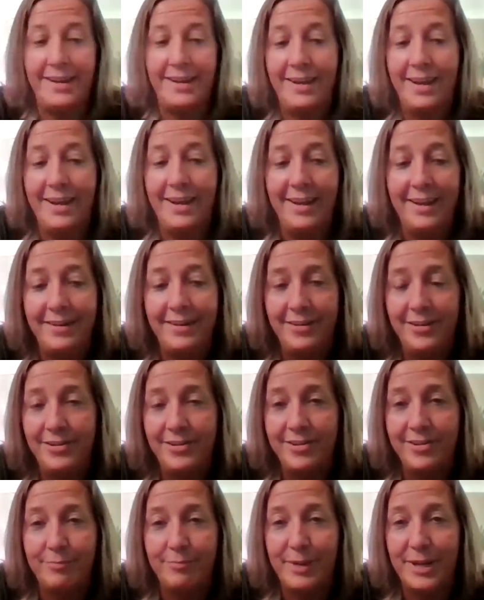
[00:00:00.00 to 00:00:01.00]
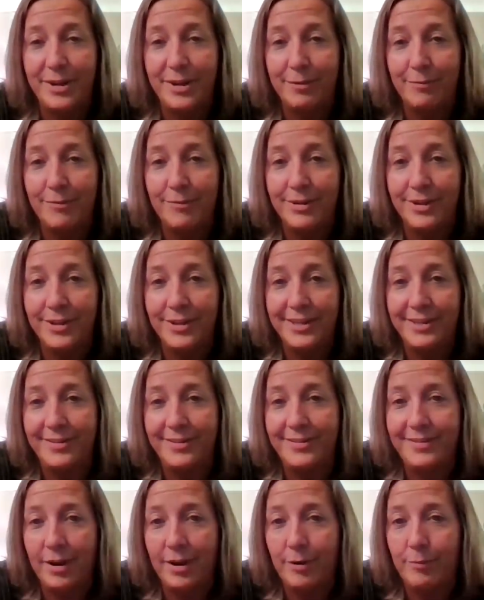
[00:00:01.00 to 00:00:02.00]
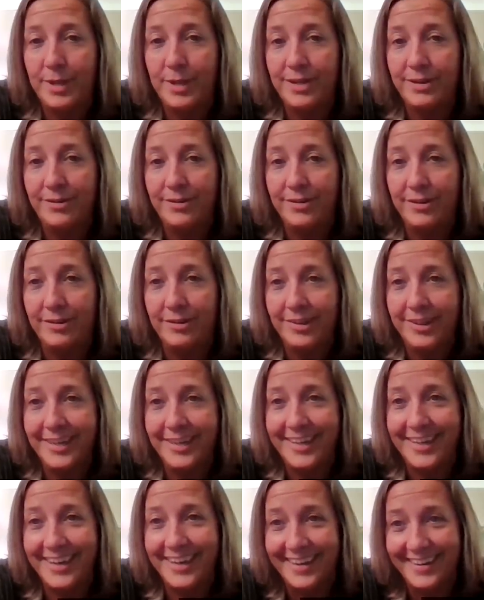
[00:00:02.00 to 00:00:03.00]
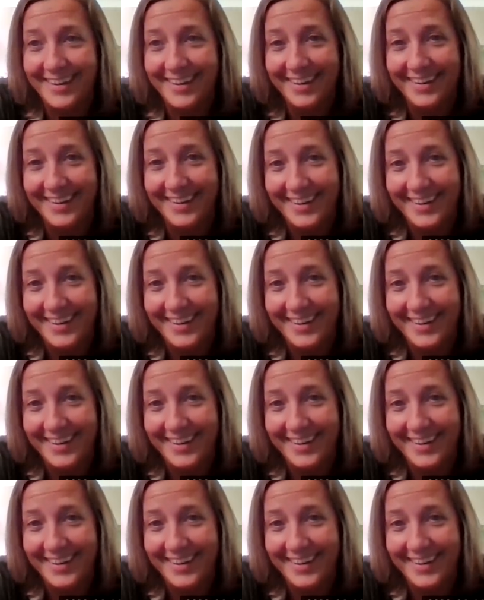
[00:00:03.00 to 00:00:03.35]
and and you just become really dumb and dull again